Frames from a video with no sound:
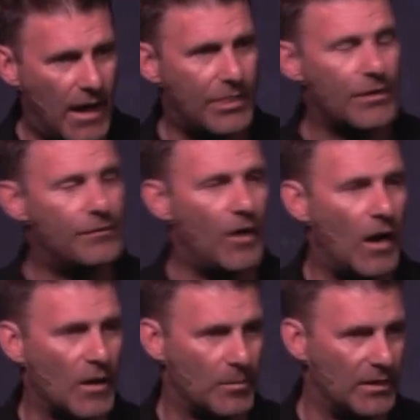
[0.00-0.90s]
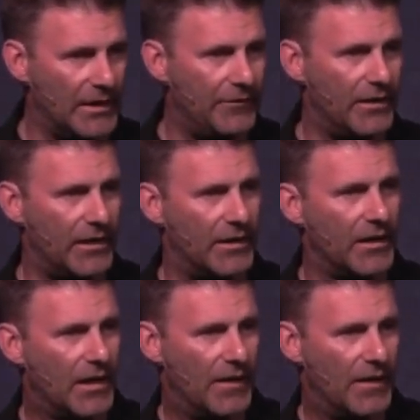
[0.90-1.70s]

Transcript: not the fall, or believing in